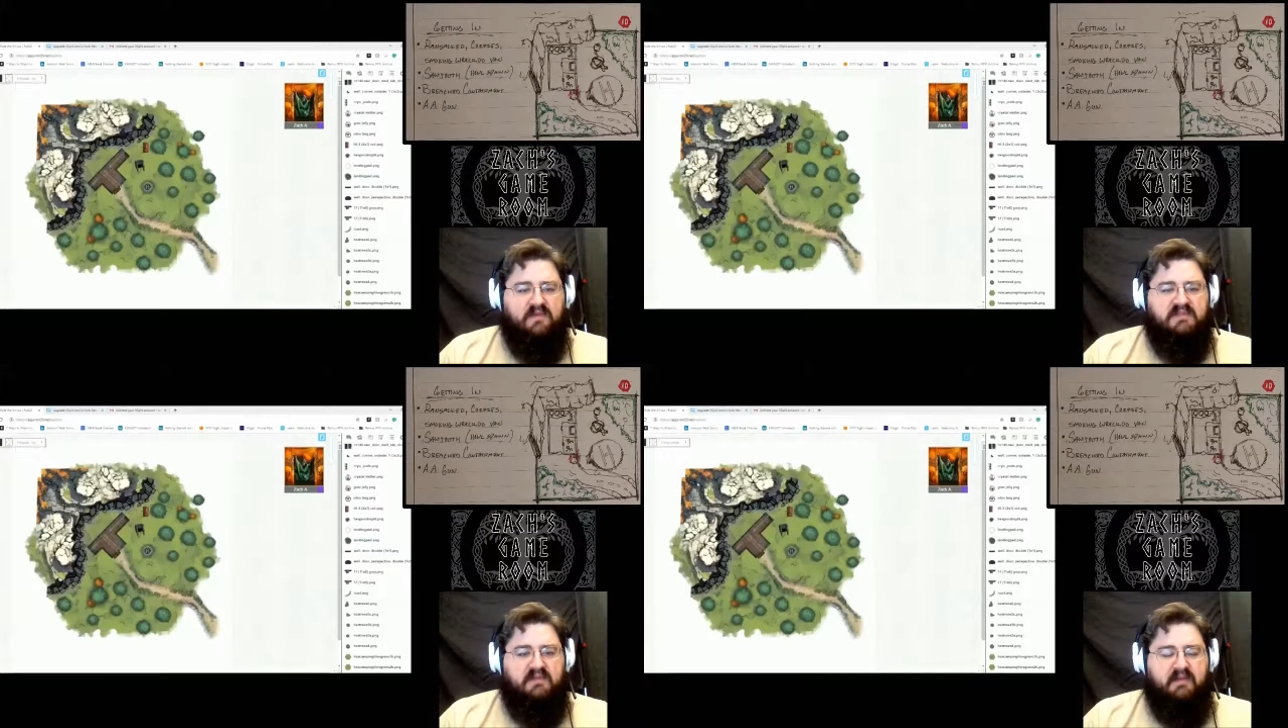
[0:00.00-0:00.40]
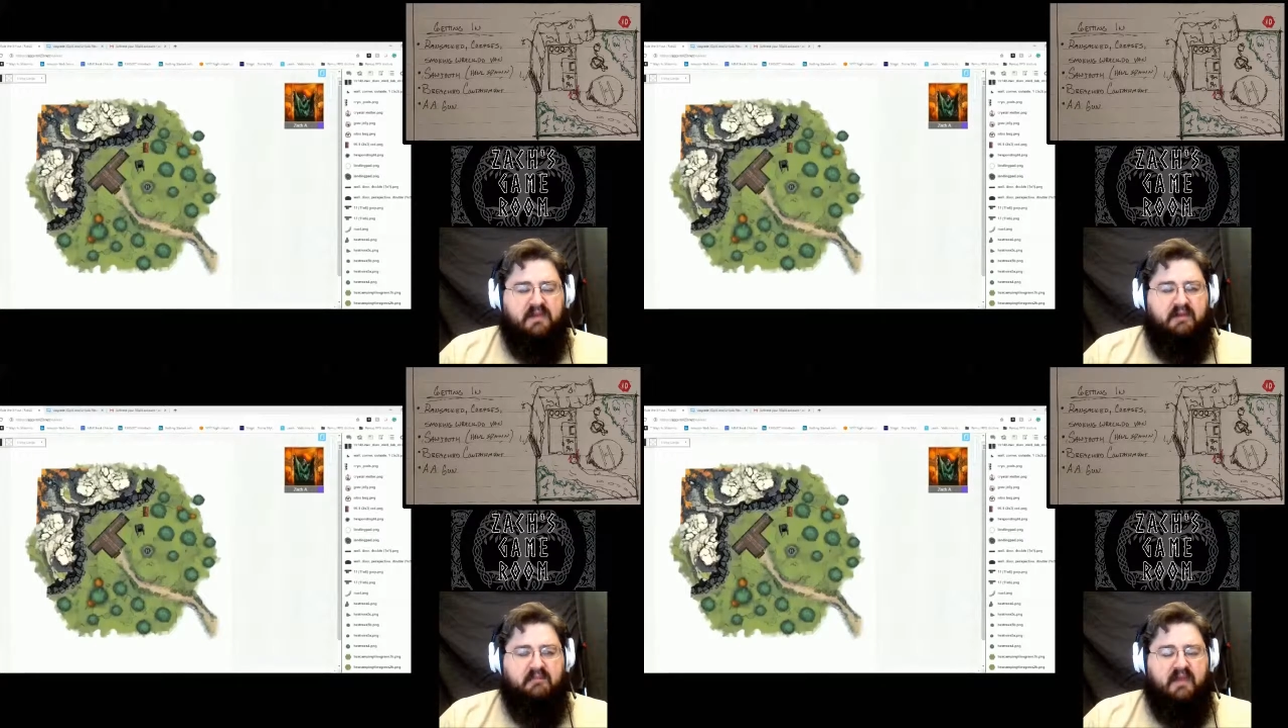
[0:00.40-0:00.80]
to
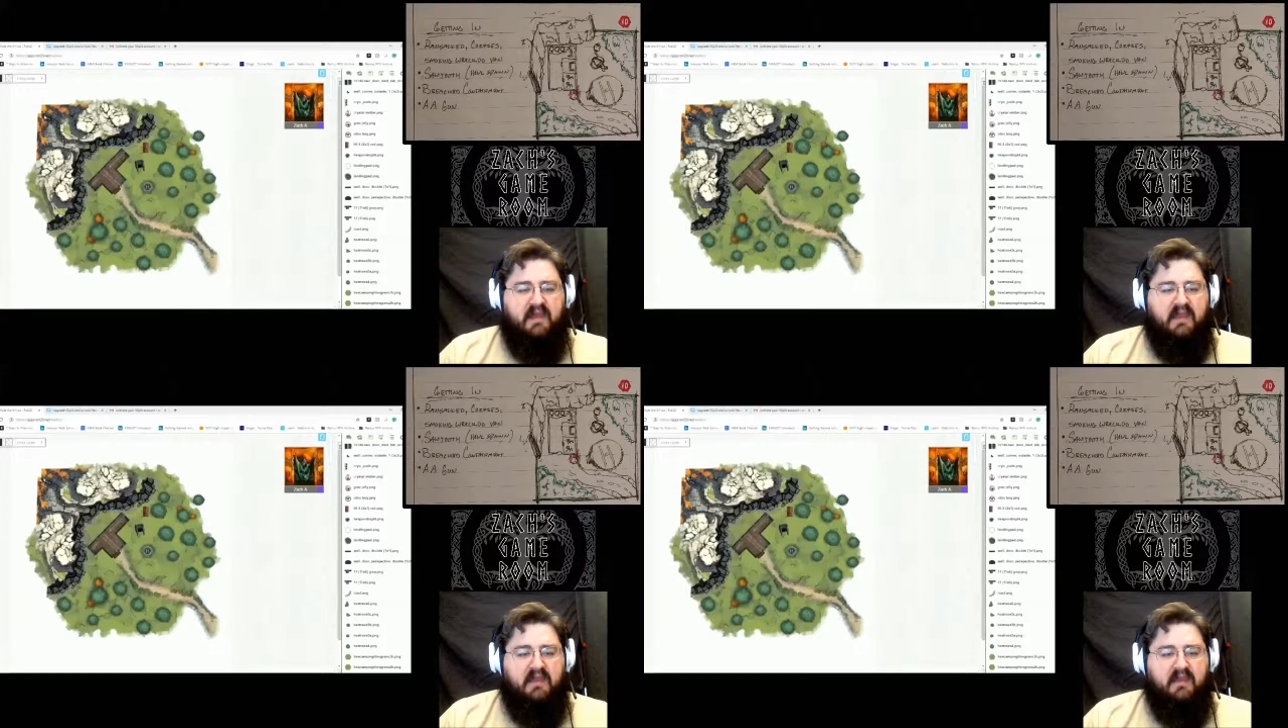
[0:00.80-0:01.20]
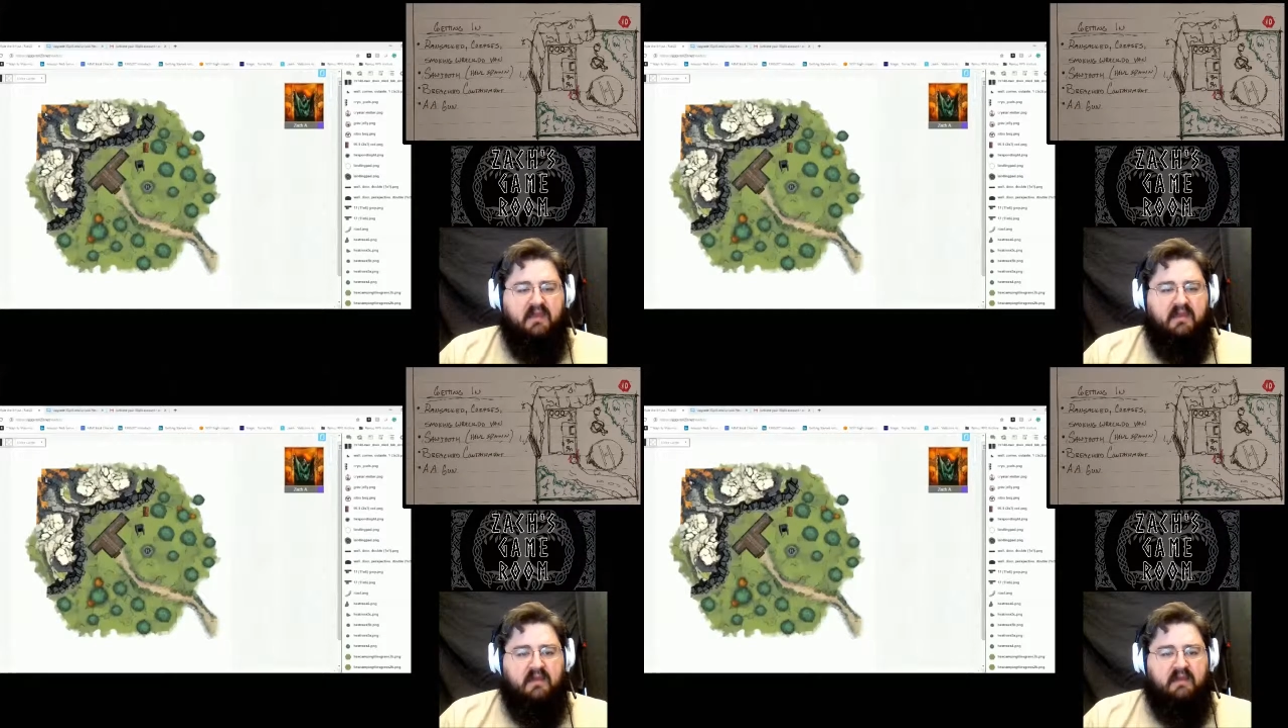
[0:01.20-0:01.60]
become a
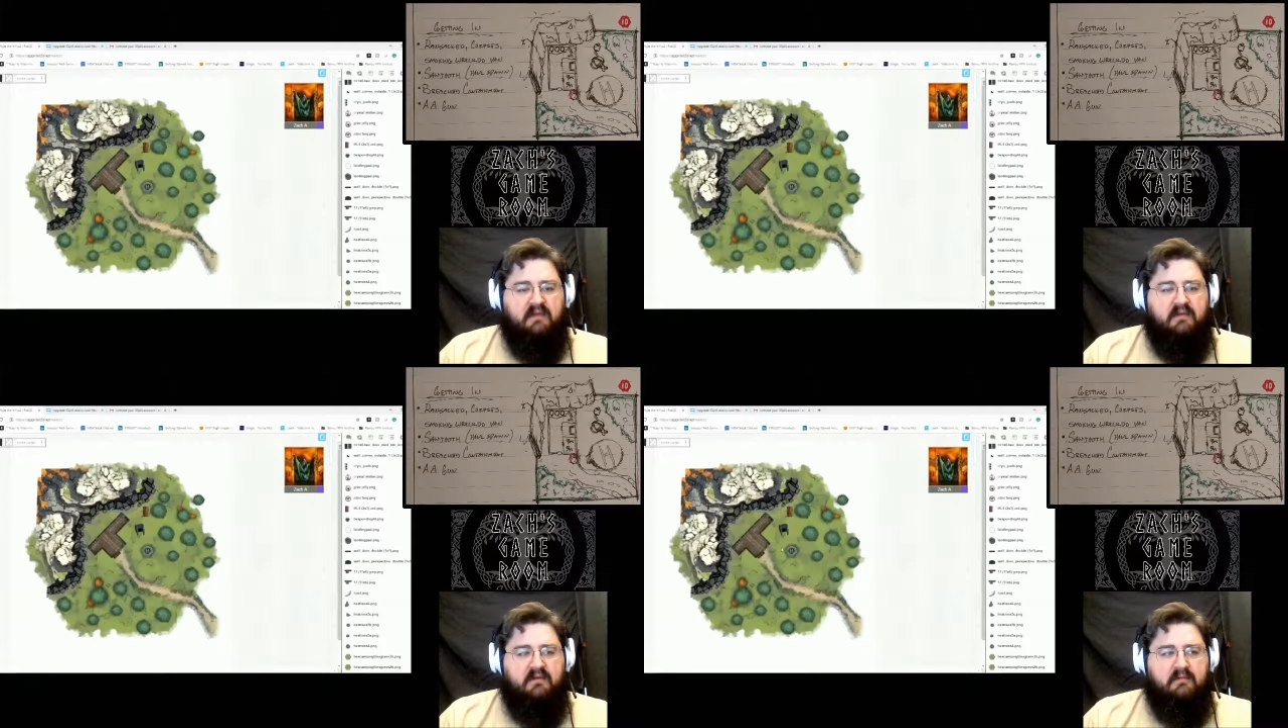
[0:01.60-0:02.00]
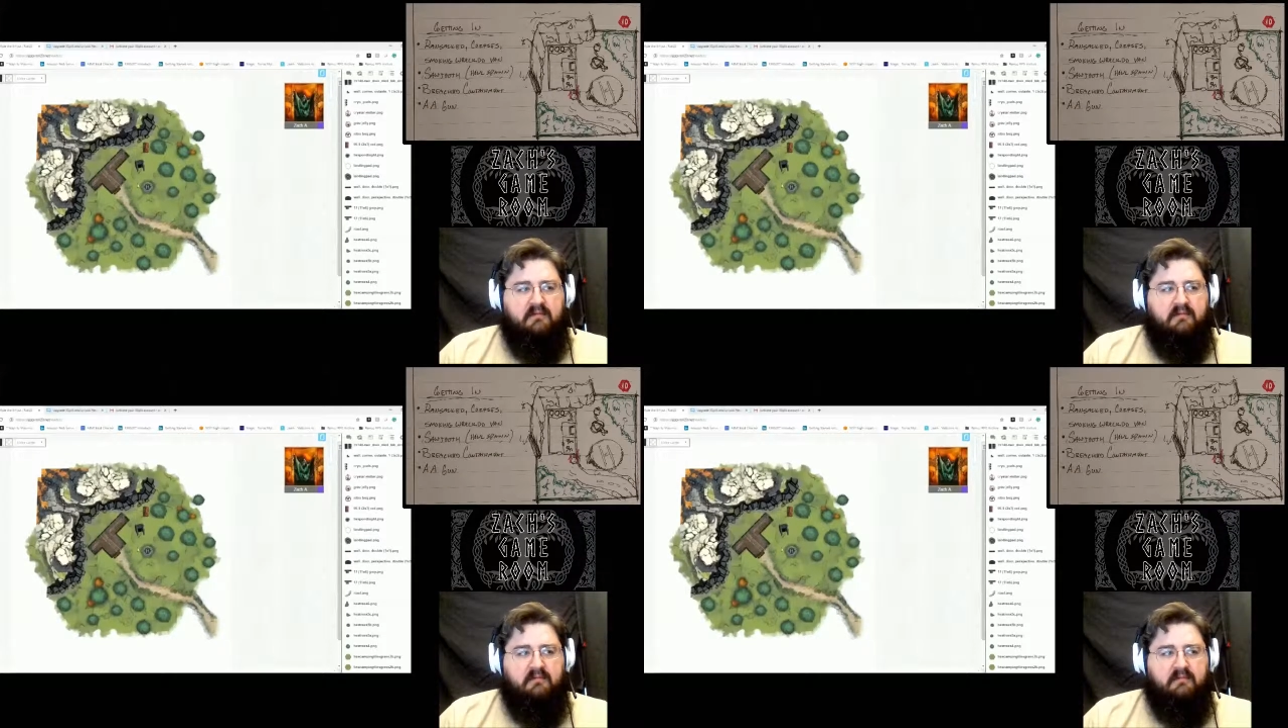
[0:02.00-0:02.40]

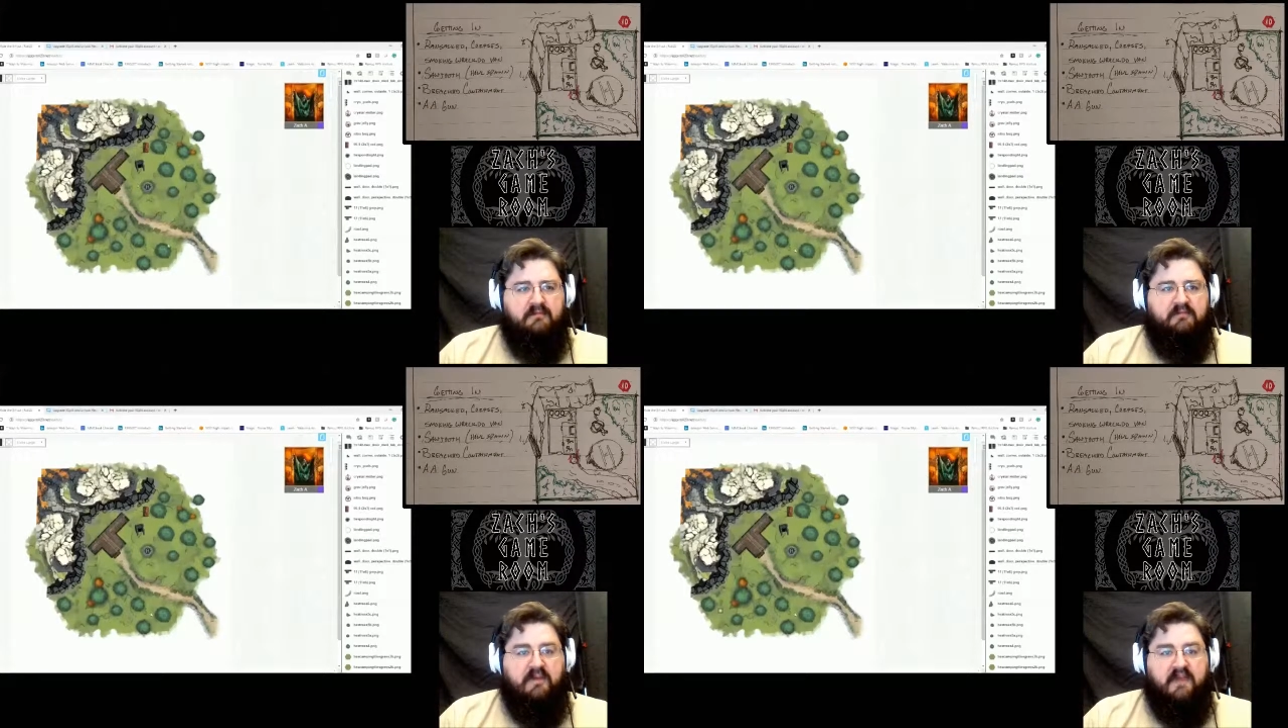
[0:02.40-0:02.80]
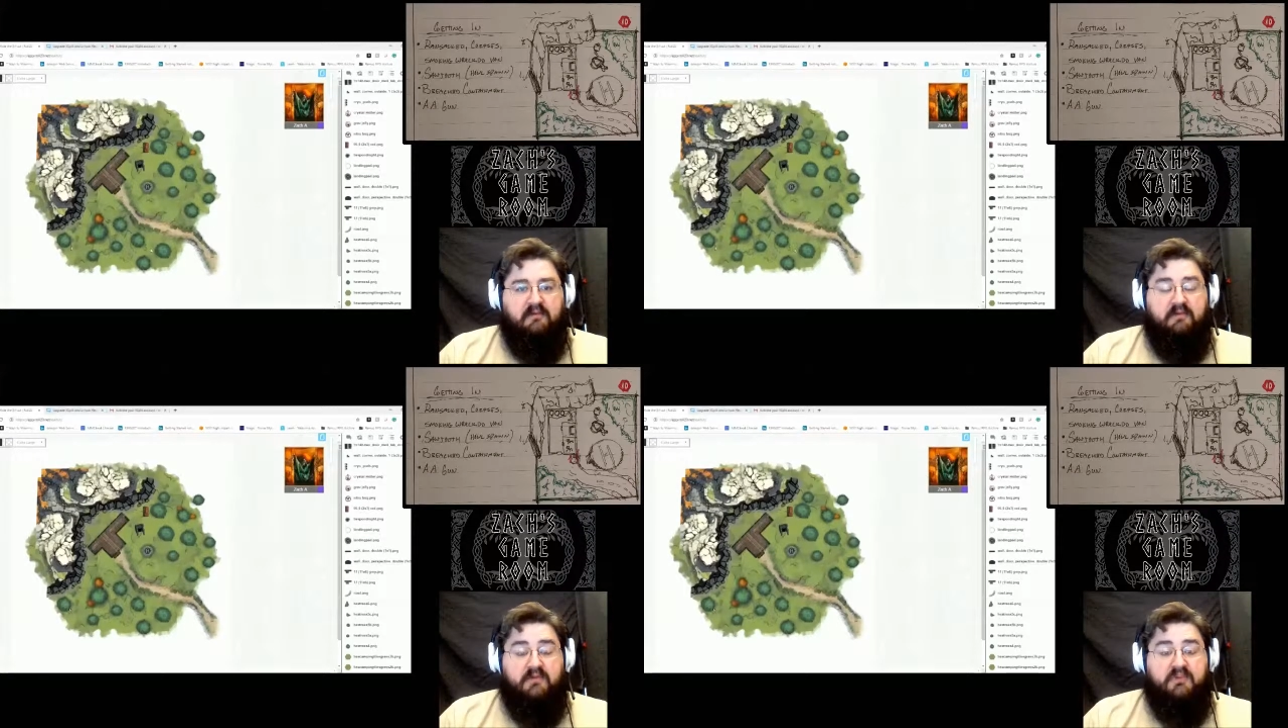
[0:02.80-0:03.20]
fight
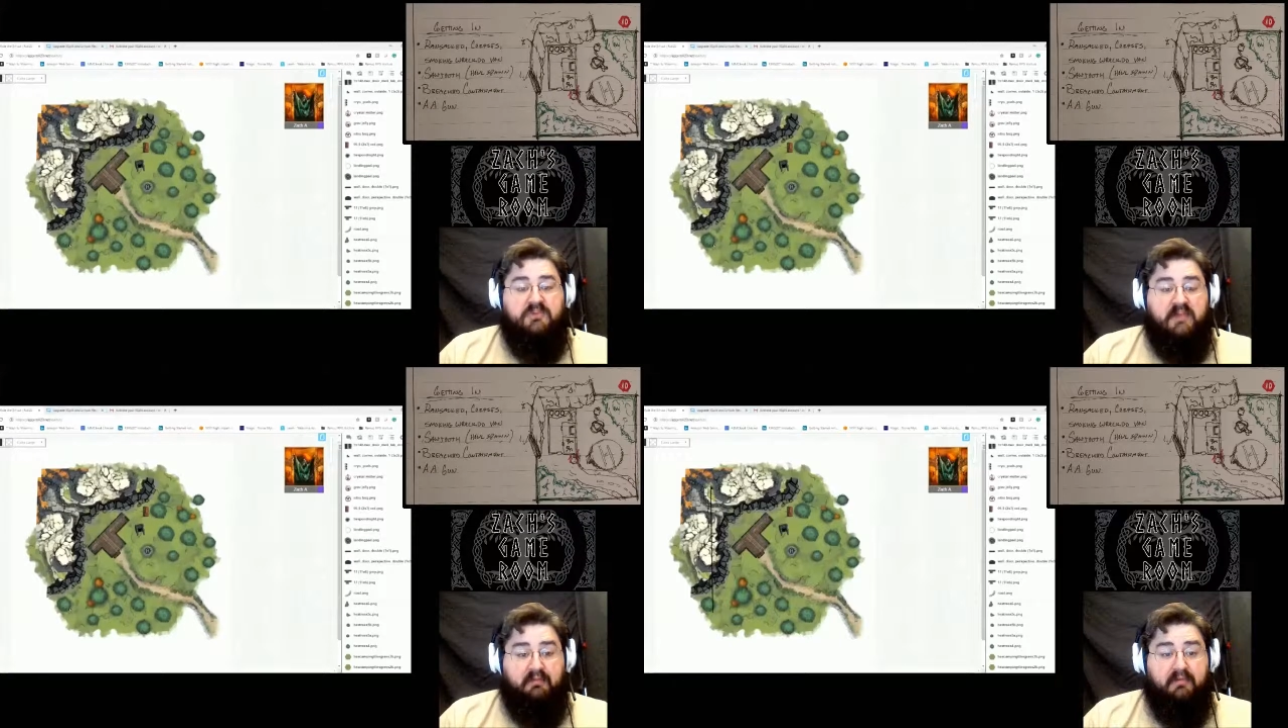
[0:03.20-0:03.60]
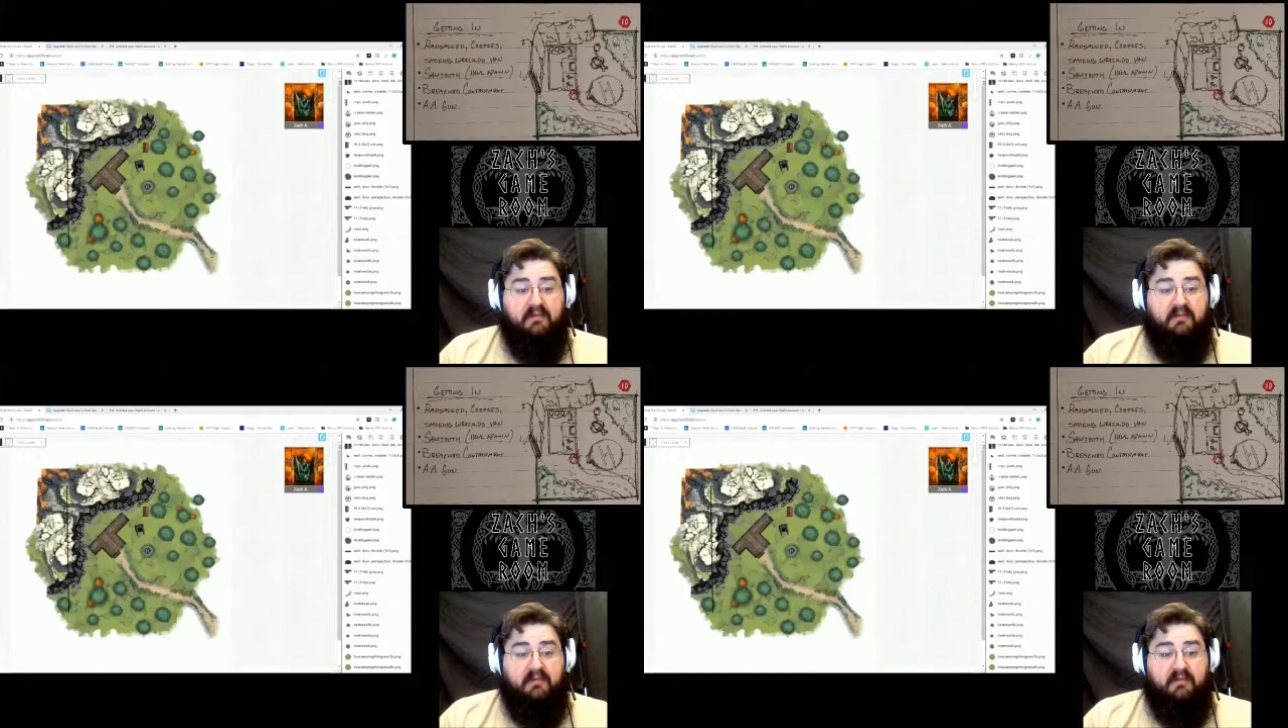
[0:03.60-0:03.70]
with a ship.